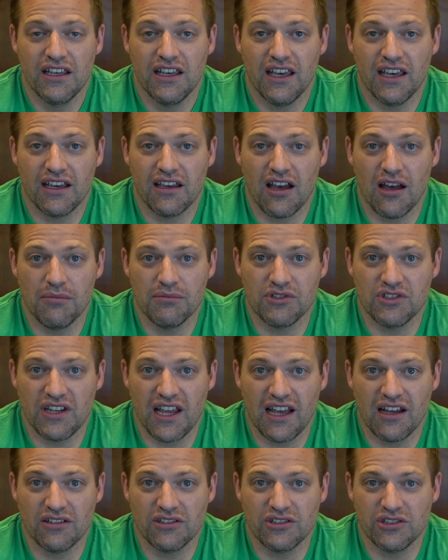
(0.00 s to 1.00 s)
it comes
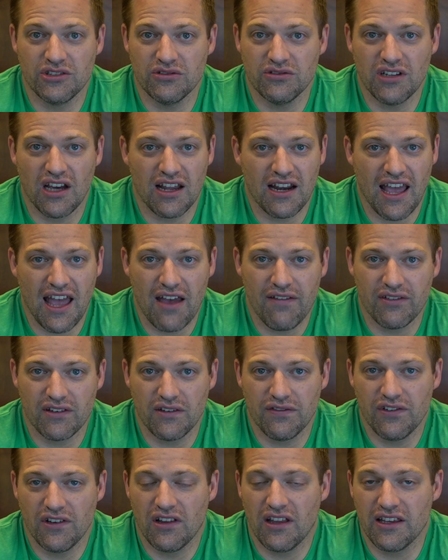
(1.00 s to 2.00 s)
down to not having to
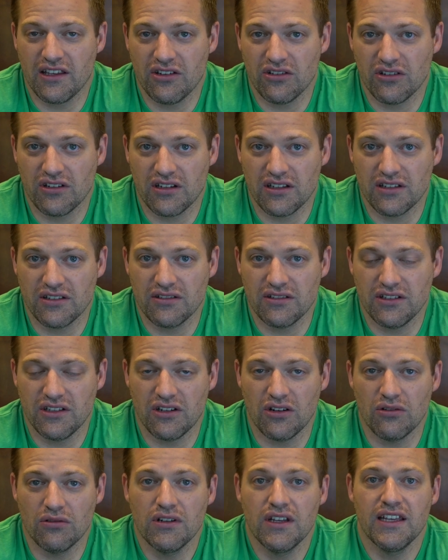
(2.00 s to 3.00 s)
feel like you're going to, you
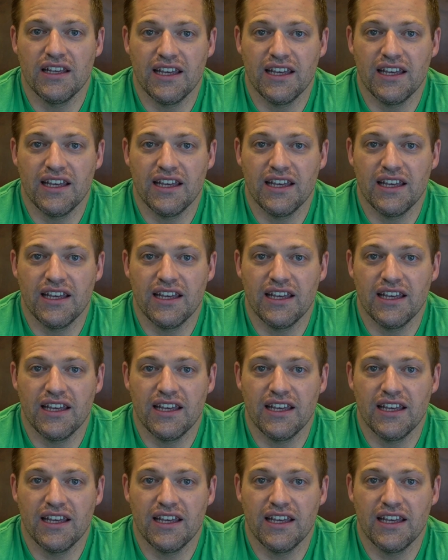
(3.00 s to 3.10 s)
know,